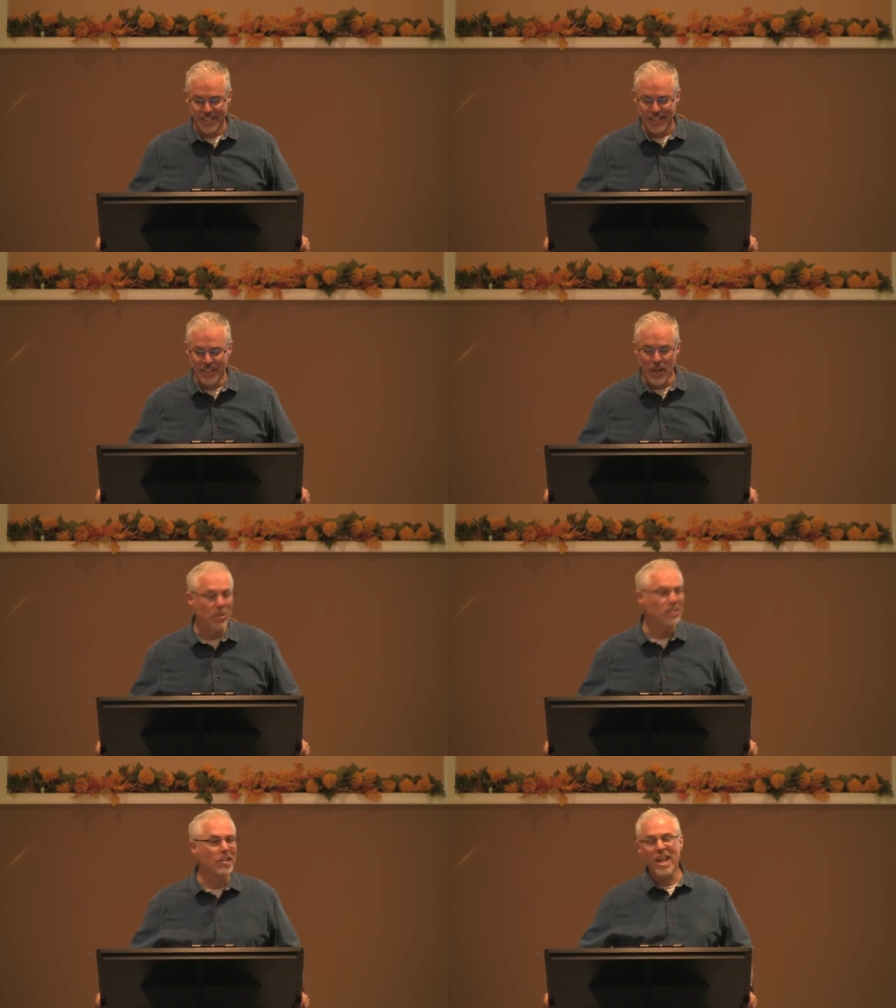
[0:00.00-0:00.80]
And they were
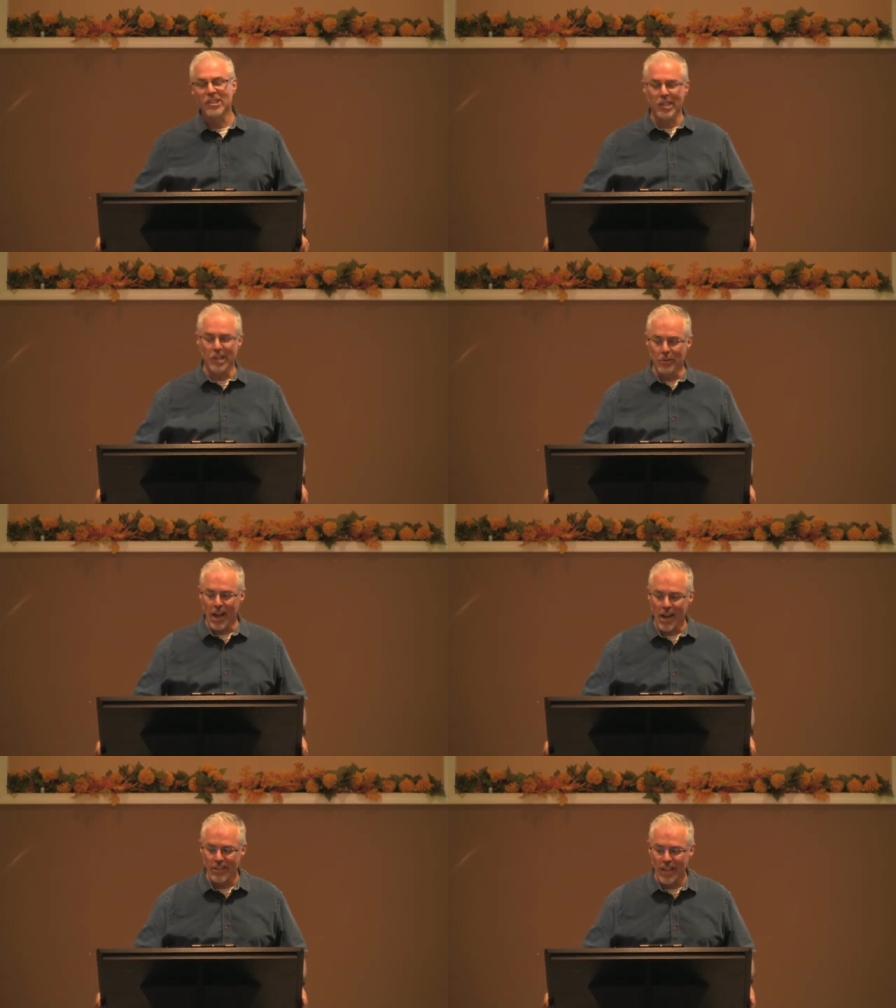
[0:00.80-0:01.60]
dancing
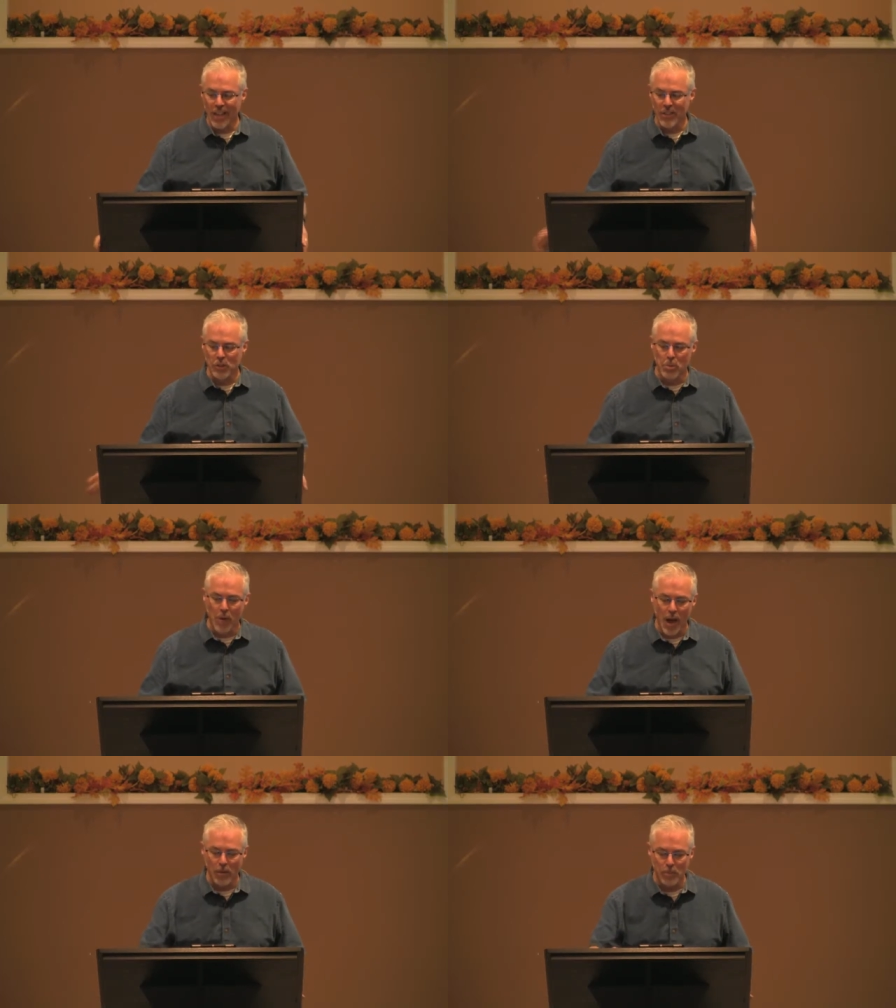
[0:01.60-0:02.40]
around on this
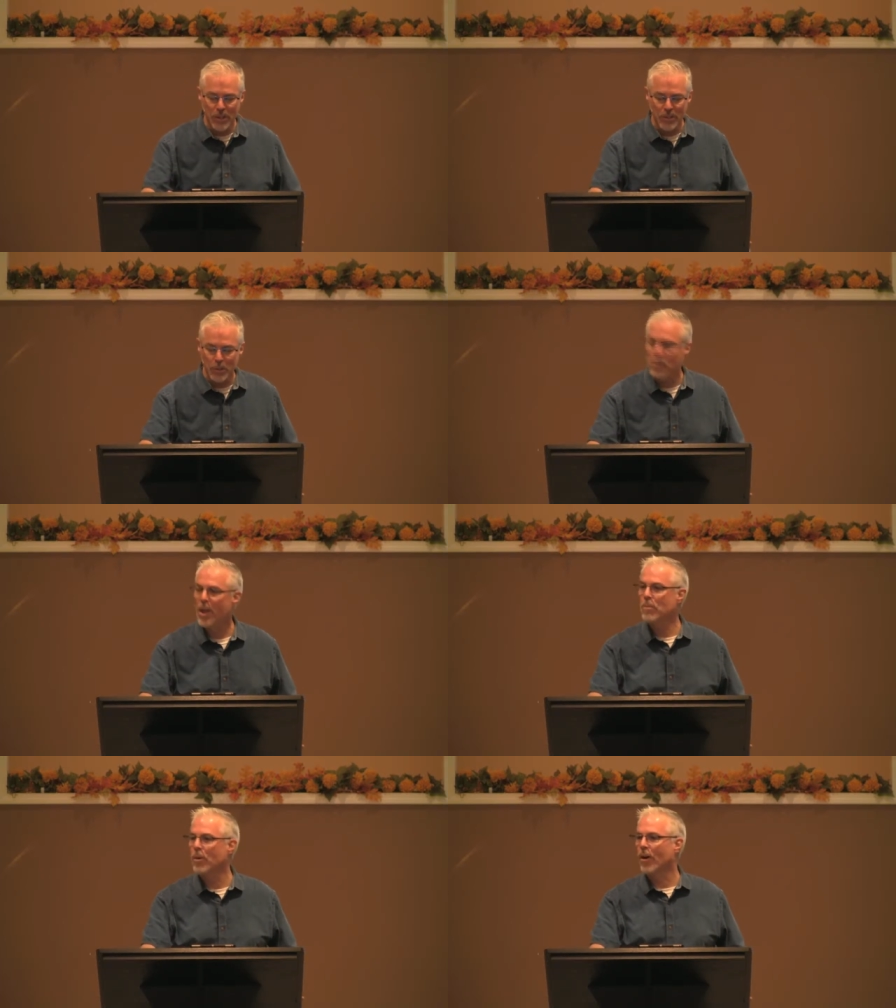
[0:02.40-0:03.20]
brown piece of
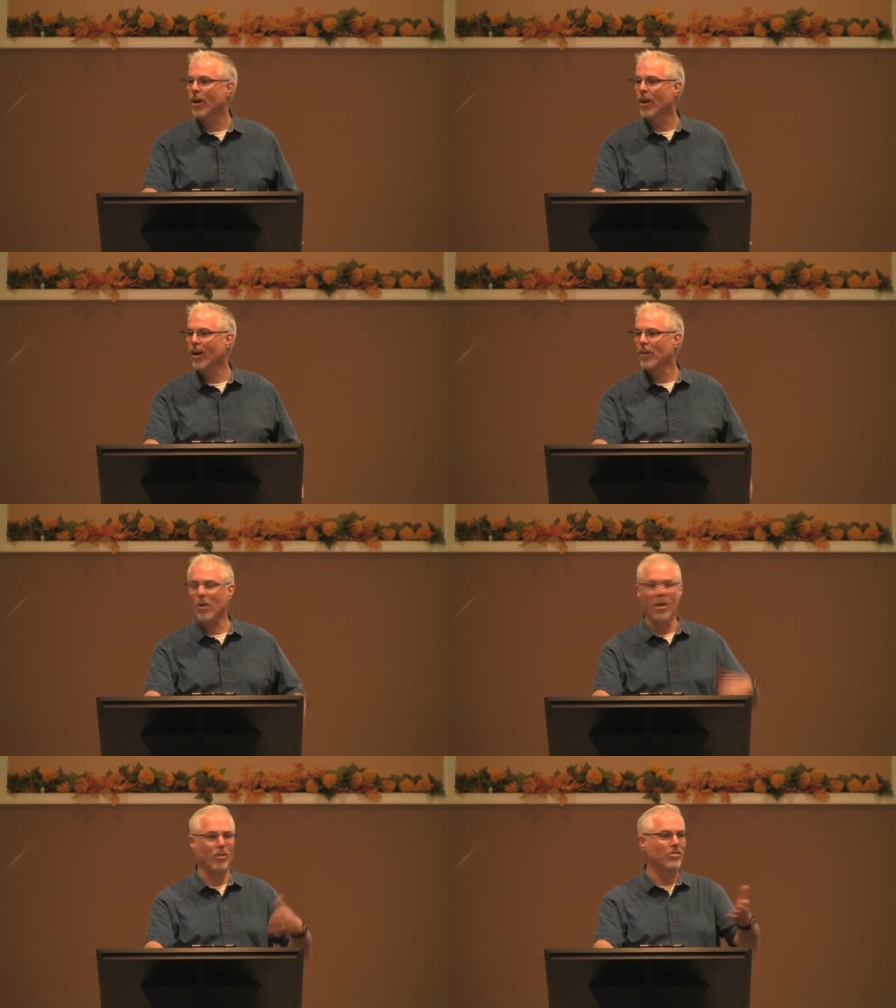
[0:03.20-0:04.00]
paper.
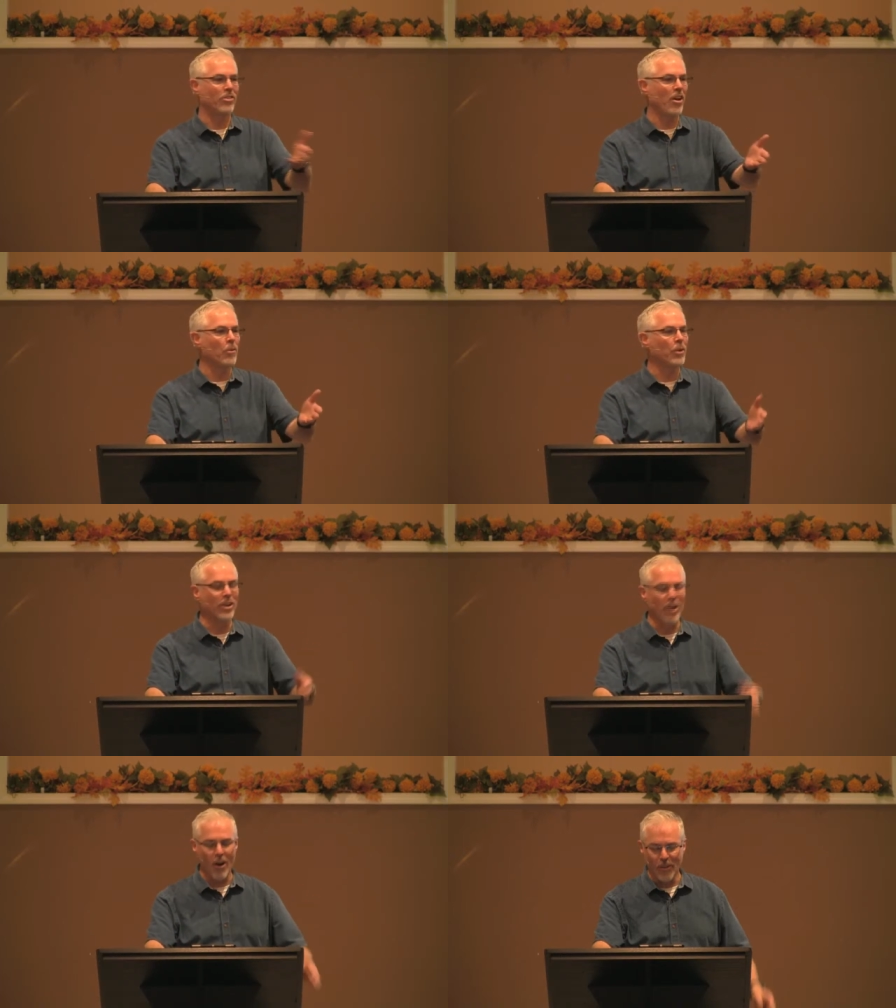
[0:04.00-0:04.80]
Well, there we
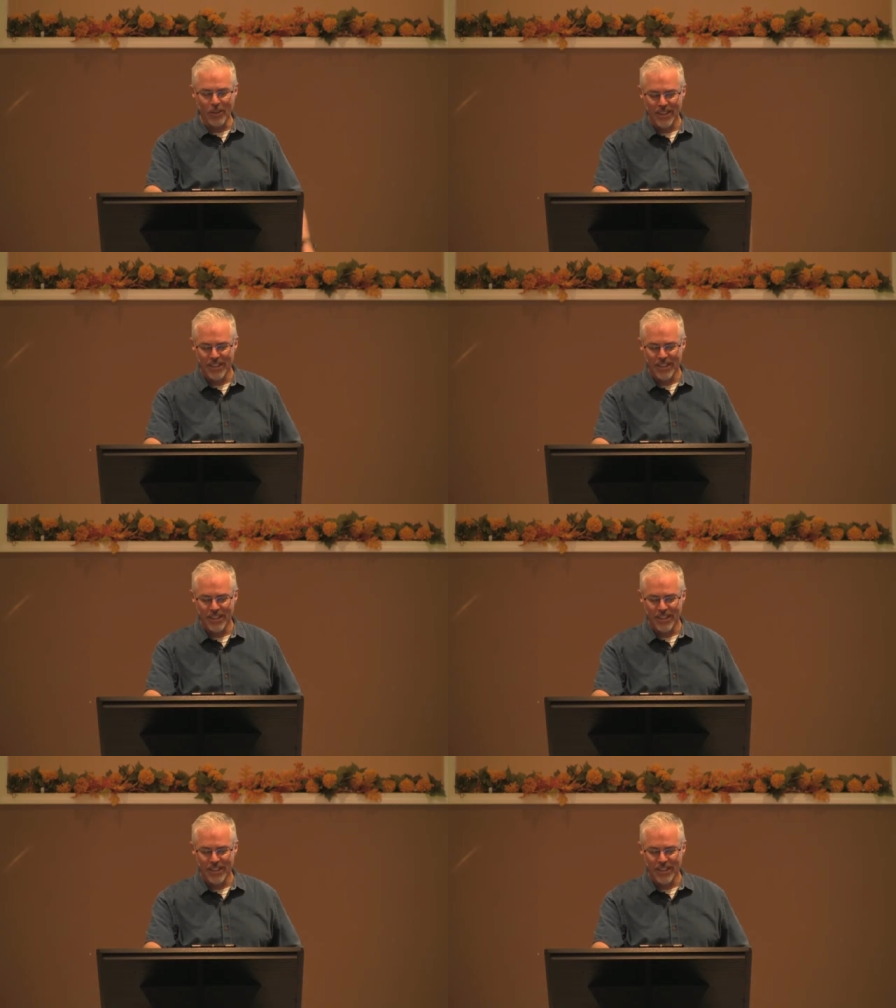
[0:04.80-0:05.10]
go.